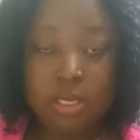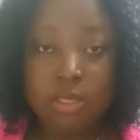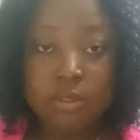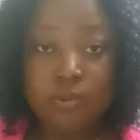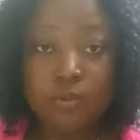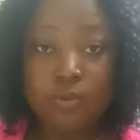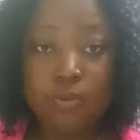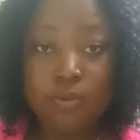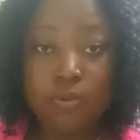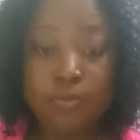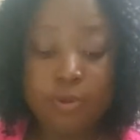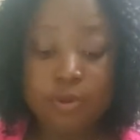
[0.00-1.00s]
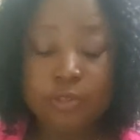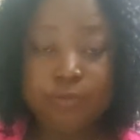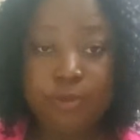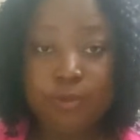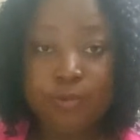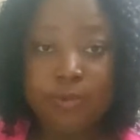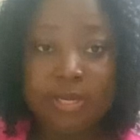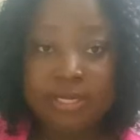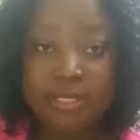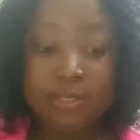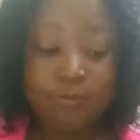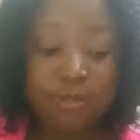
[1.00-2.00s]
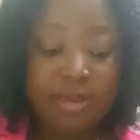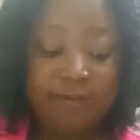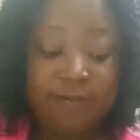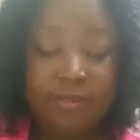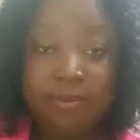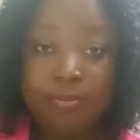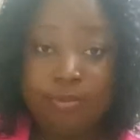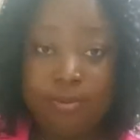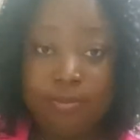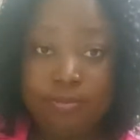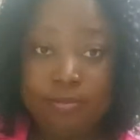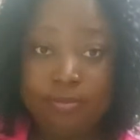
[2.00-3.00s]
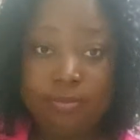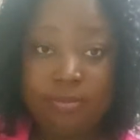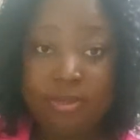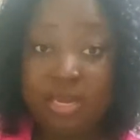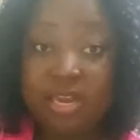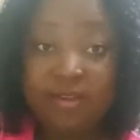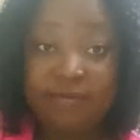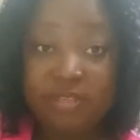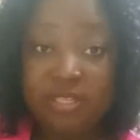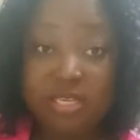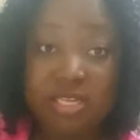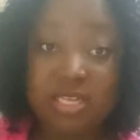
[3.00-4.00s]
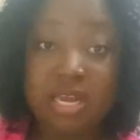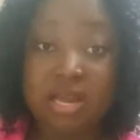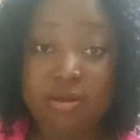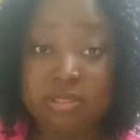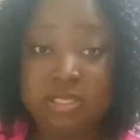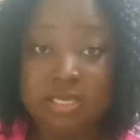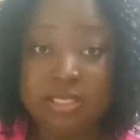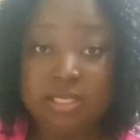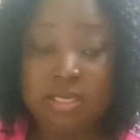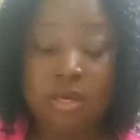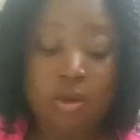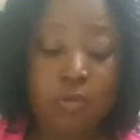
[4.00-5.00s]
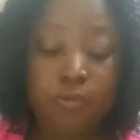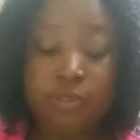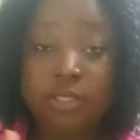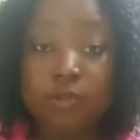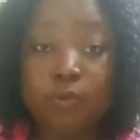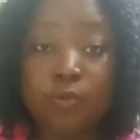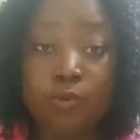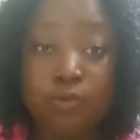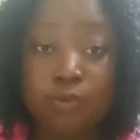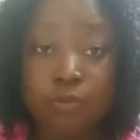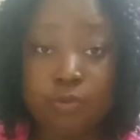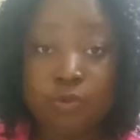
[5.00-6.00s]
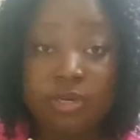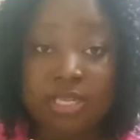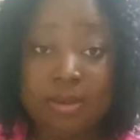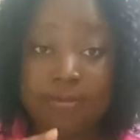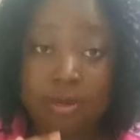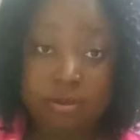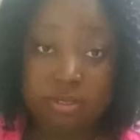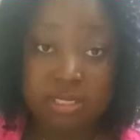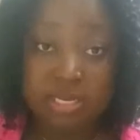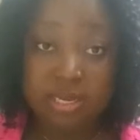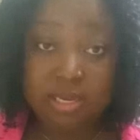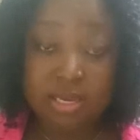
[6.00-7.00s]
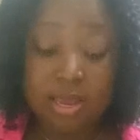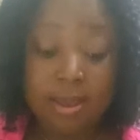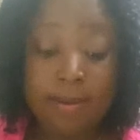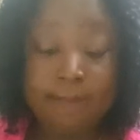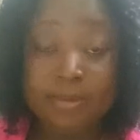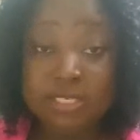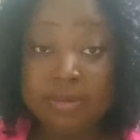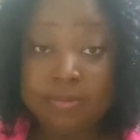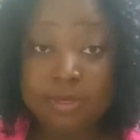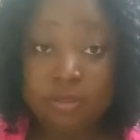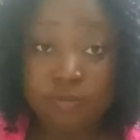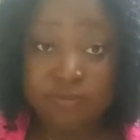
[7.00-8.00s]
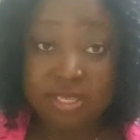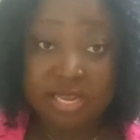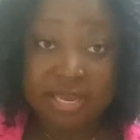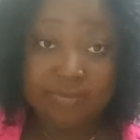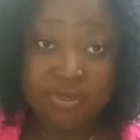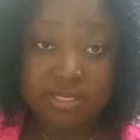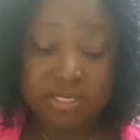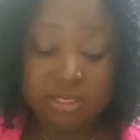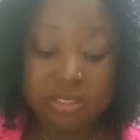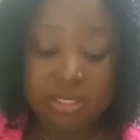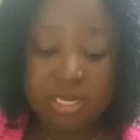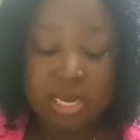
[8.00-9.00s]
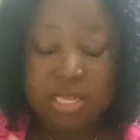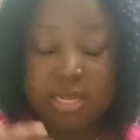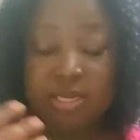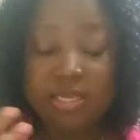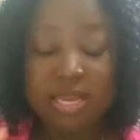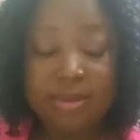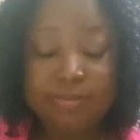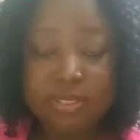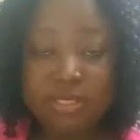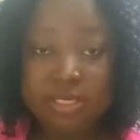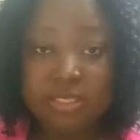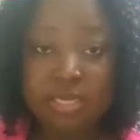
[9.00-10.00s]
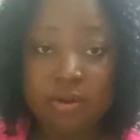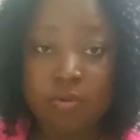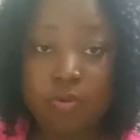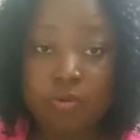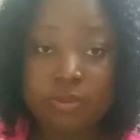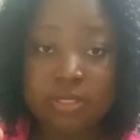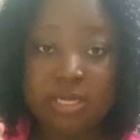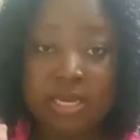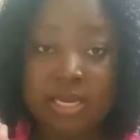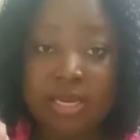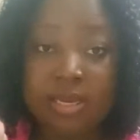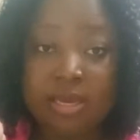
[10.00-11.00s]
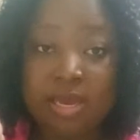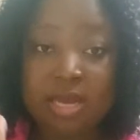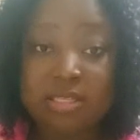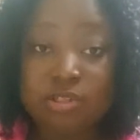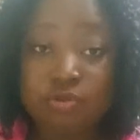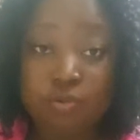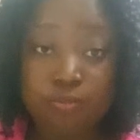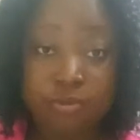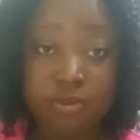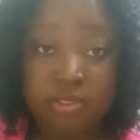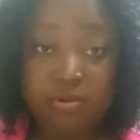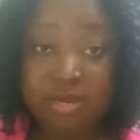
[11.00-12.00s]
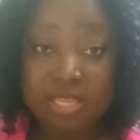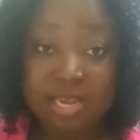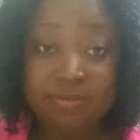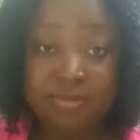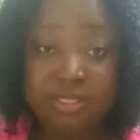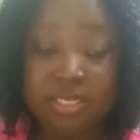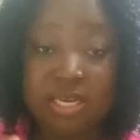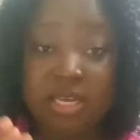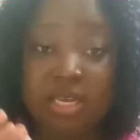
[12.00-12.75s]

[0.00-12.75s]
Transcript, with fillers: so because we know that we have the brim the cavity and the outlet we just go to talking about the measurements of the diameters now the diameters are called the anterior posterior diameter